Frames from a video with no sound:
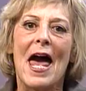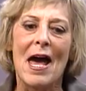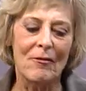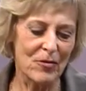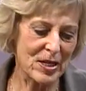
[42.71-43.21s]

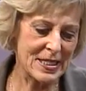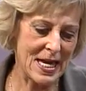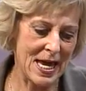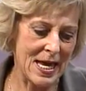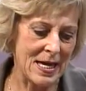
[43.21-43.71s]
Every
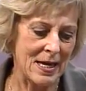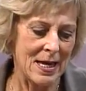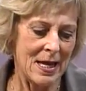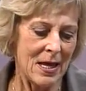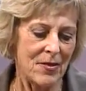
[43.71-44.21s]
day,
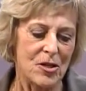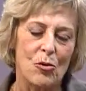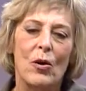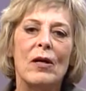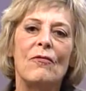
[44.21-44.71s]
the
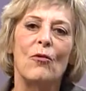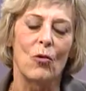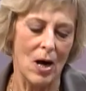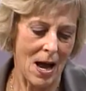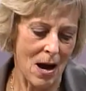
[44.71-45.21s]

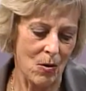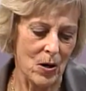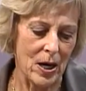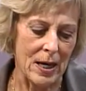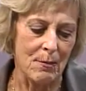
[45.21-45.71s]

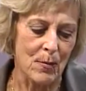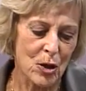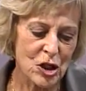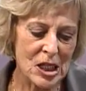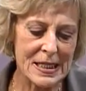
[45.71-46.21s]
24-hour
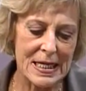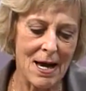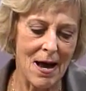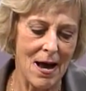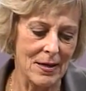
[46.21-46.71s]
emergency
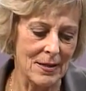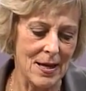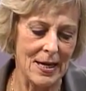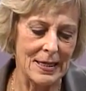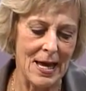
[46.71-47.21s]

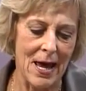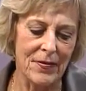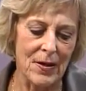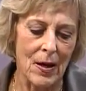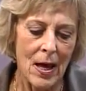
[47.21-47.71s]
hotline at
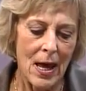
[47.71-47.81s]
the